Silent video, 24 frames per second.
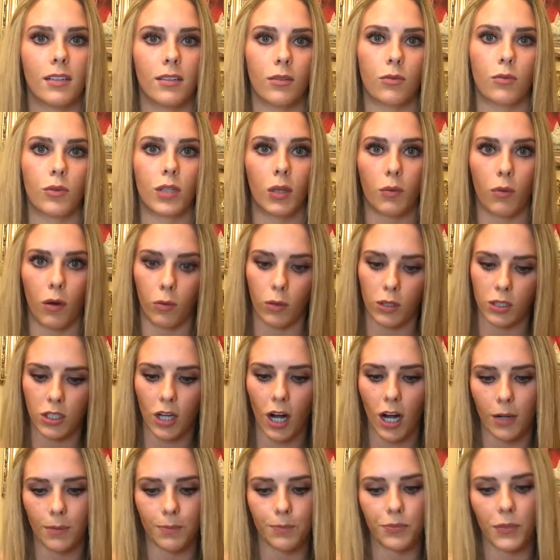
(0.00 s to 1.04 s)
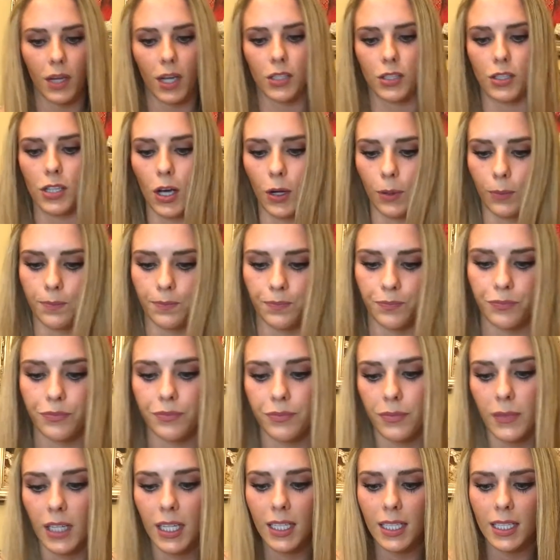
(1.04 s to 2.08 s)
really where we'll start. So
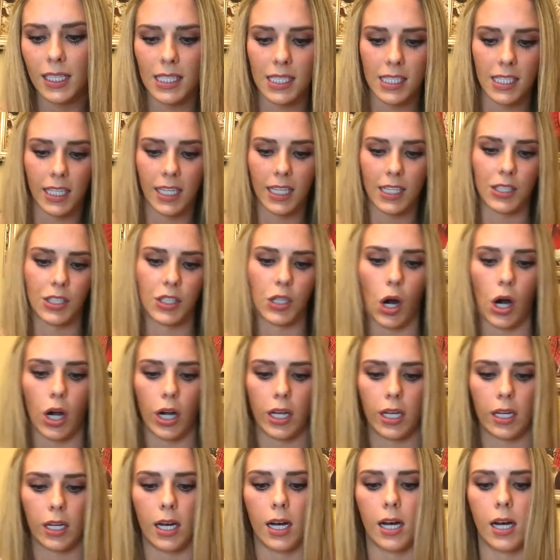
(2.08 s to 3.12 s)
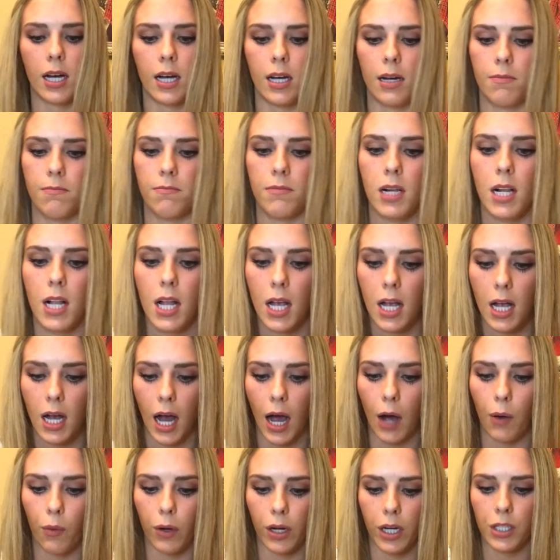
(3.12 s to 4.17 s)
to get started, I
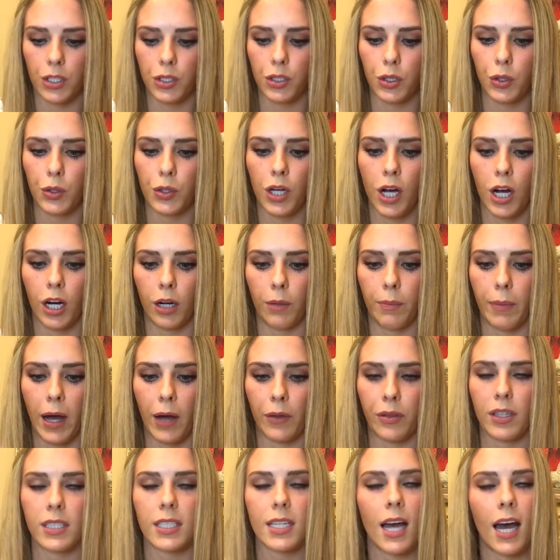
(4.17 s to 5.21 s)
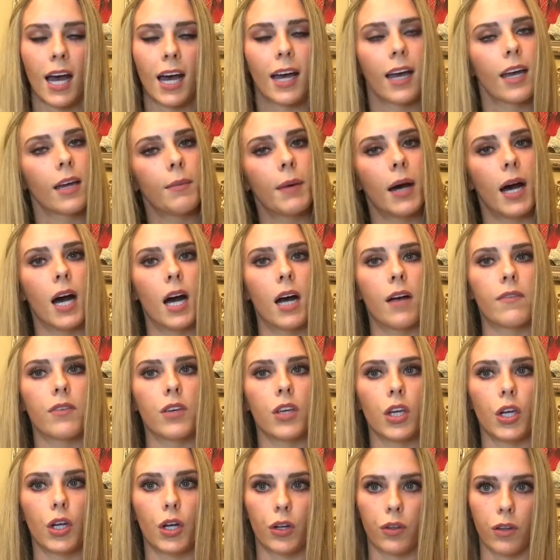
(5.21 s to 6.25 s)
wanted to talk about the time of
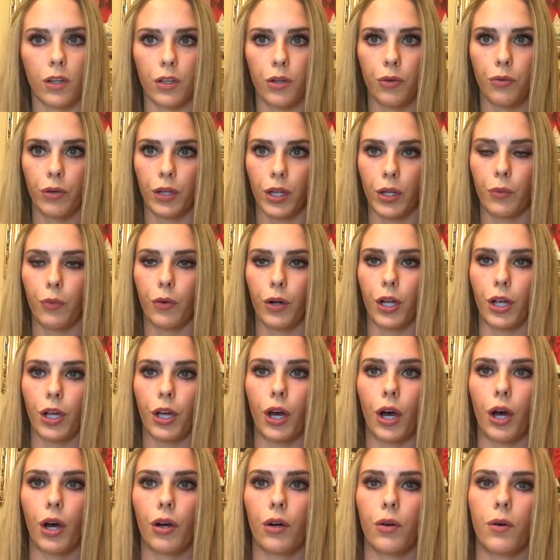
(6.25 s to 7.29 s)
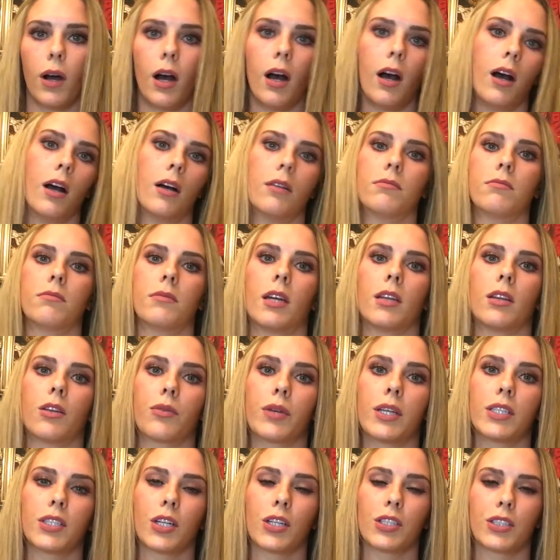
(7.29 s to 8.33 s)
year that you really want to go. In the
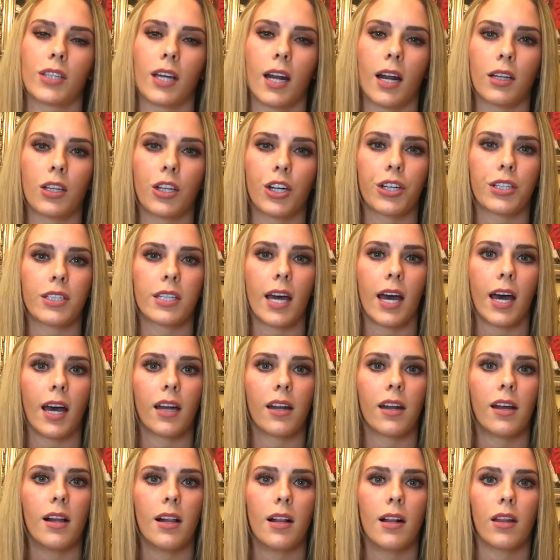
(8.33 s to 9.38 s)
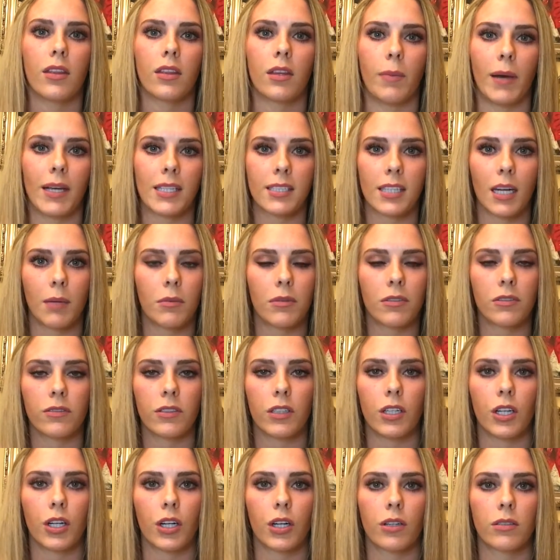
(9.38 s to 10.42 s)
research that I looked at, the best time of
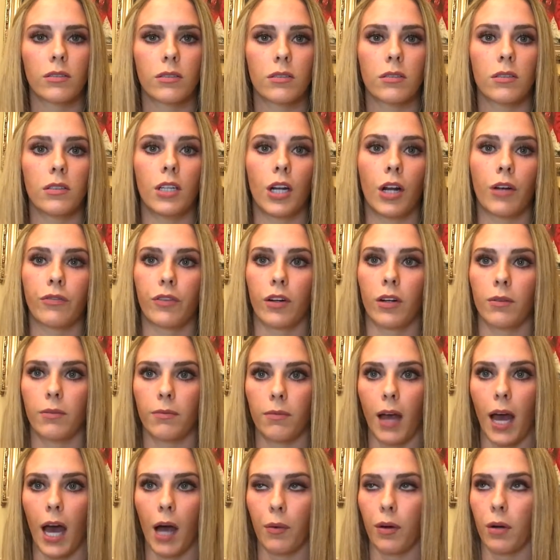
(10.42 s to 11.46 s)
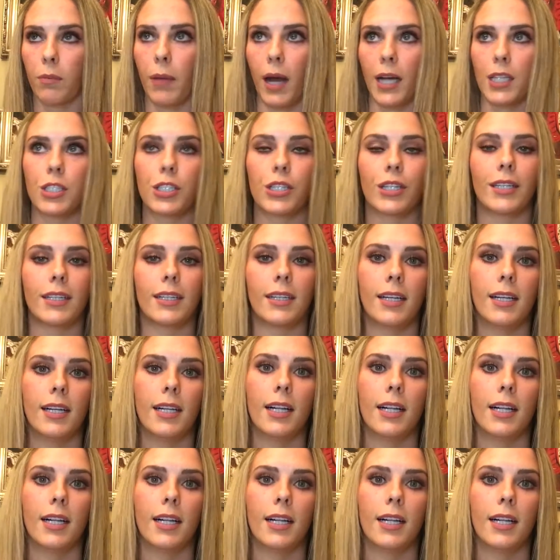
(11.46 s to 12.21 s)
year, for our budget,